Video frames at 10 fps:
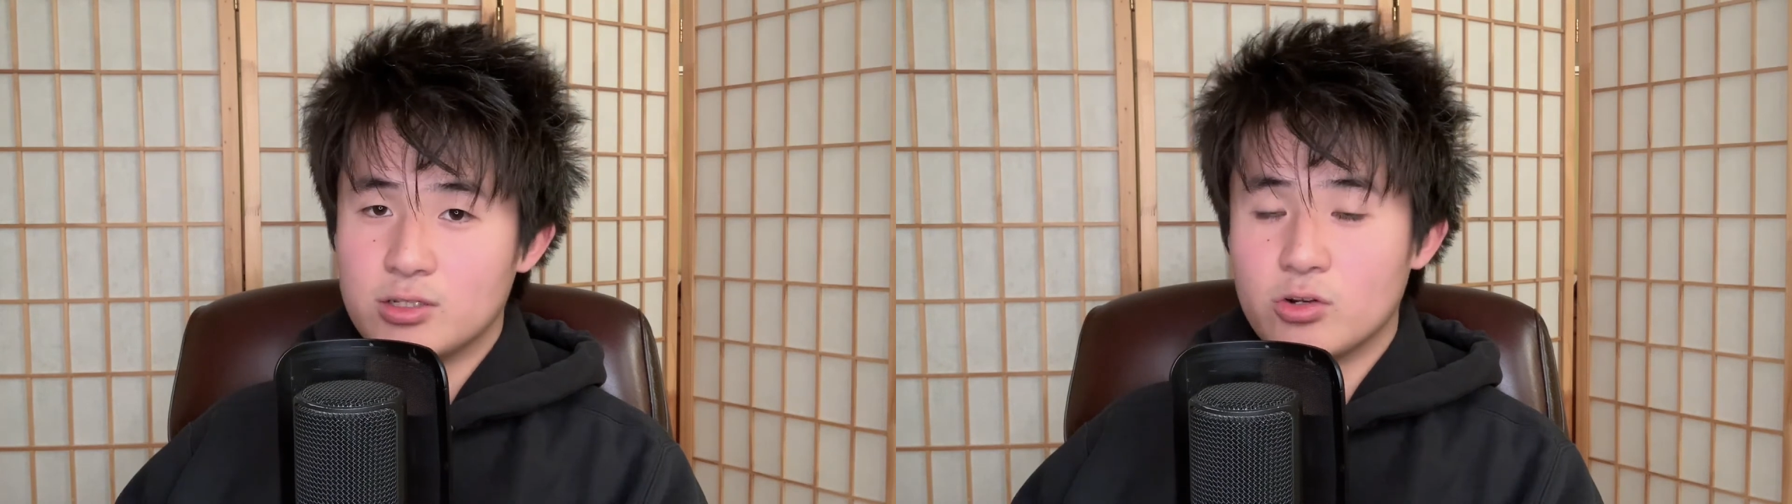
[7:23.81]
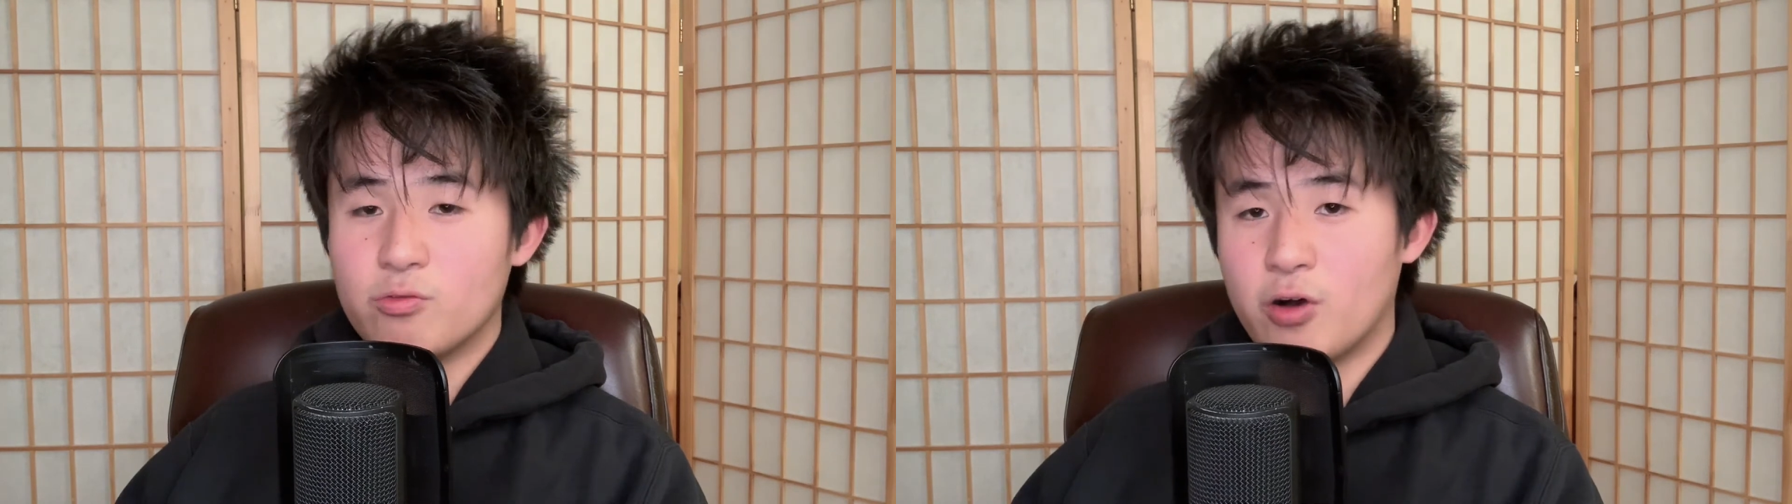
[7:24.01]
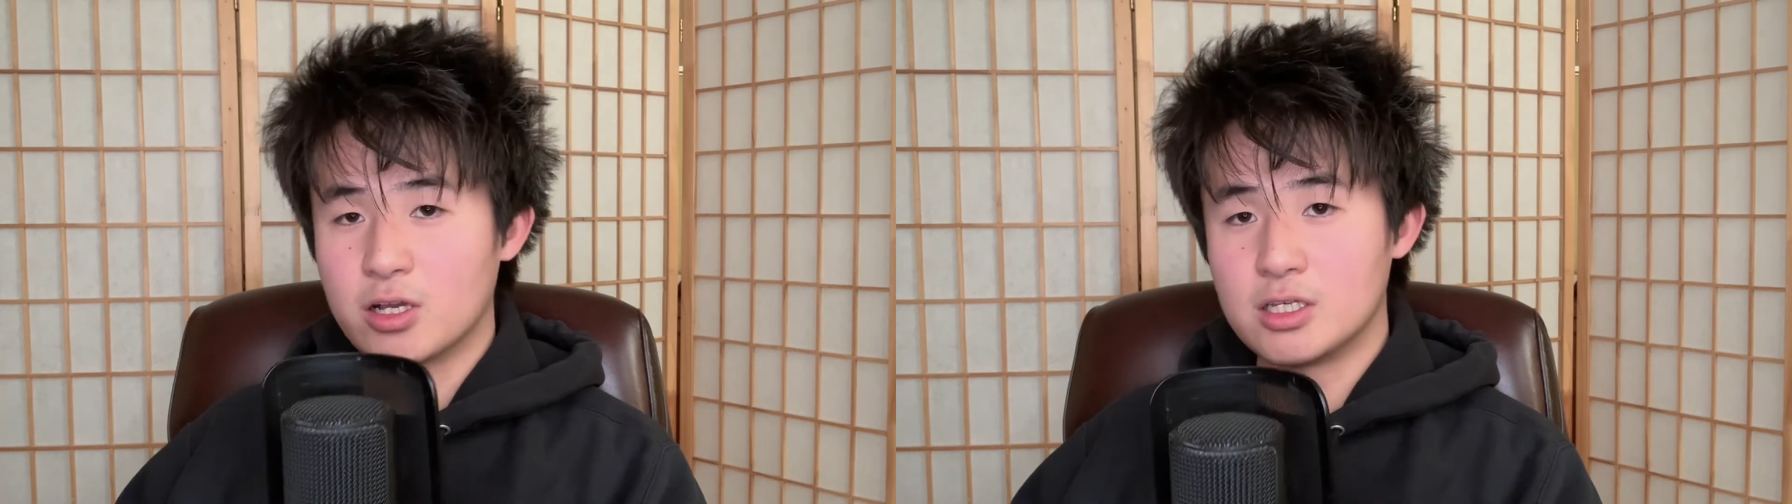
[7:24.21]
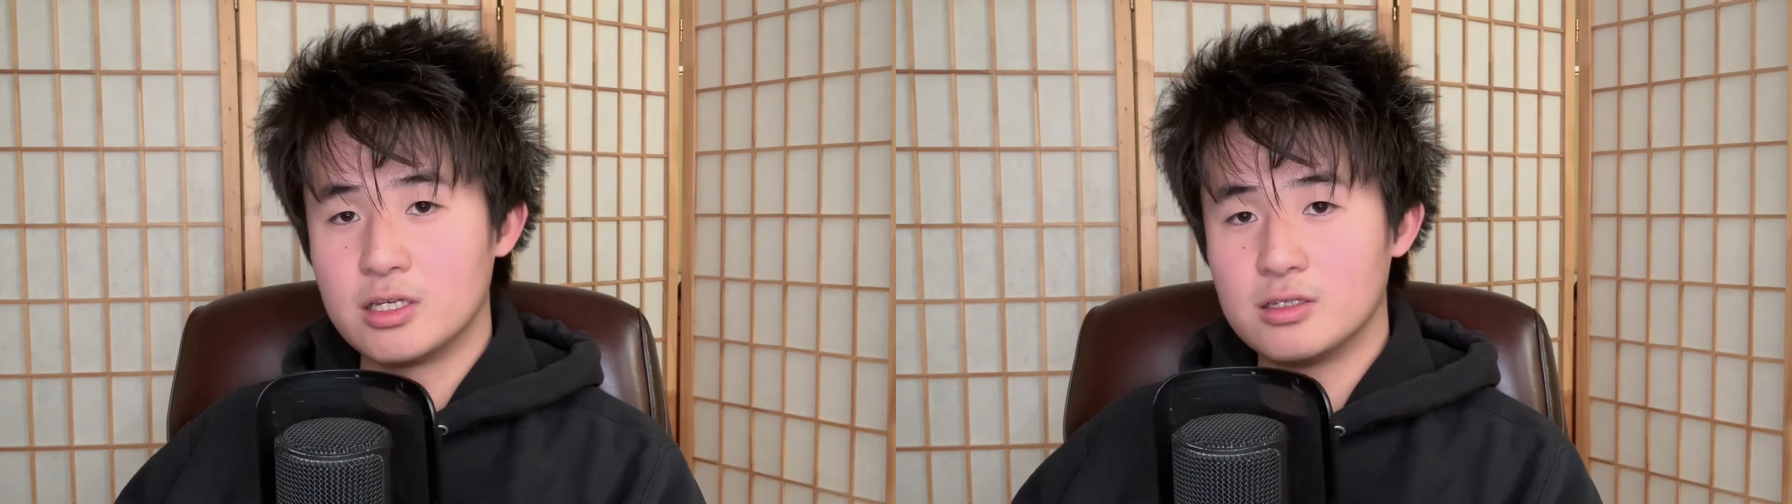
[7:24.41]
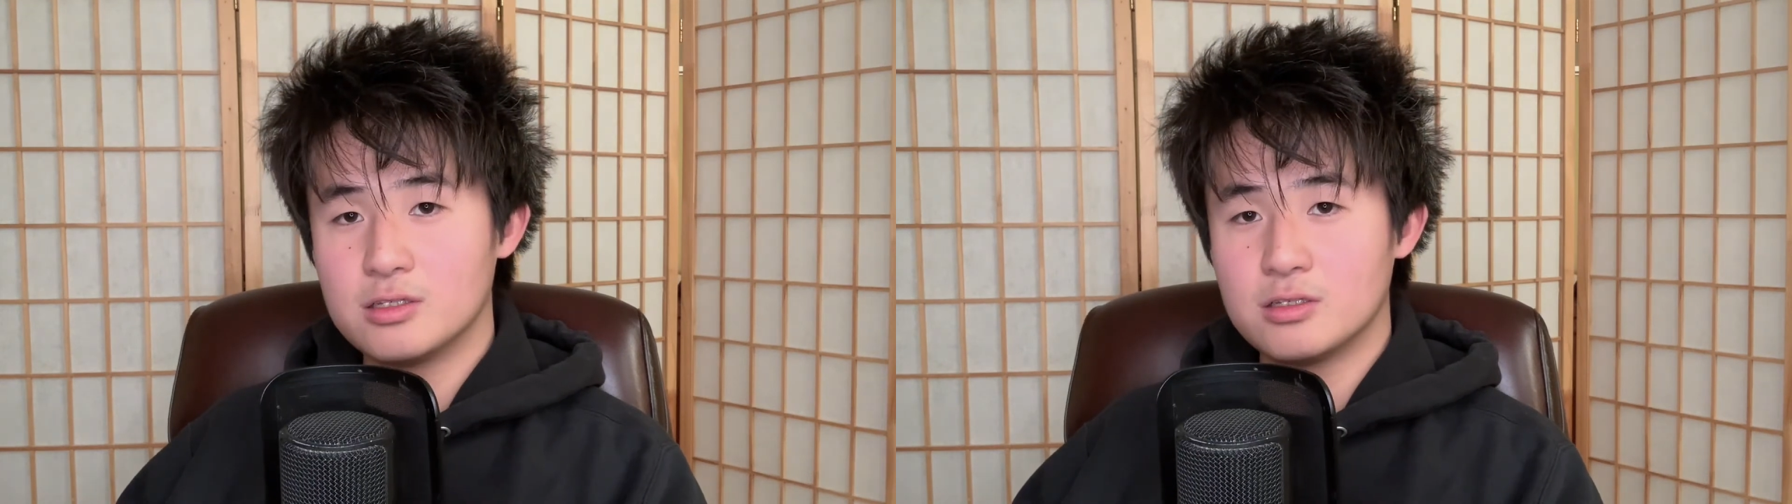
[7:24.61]
a little
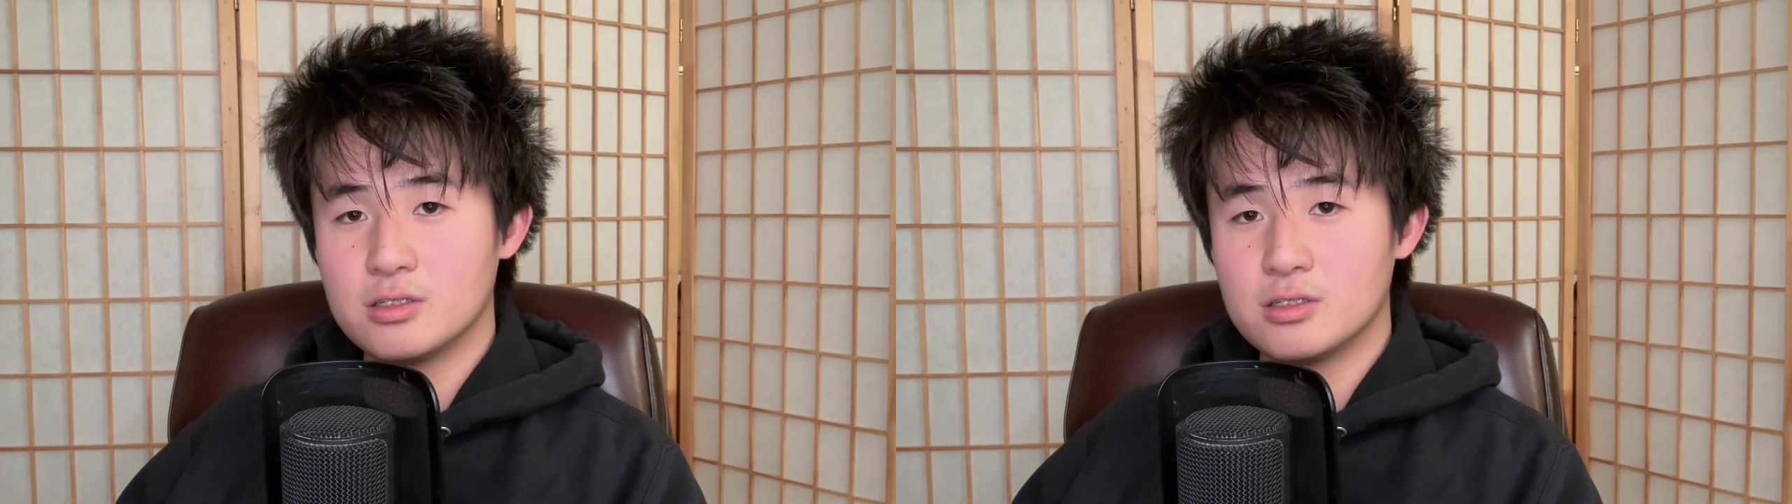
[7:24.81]
funky.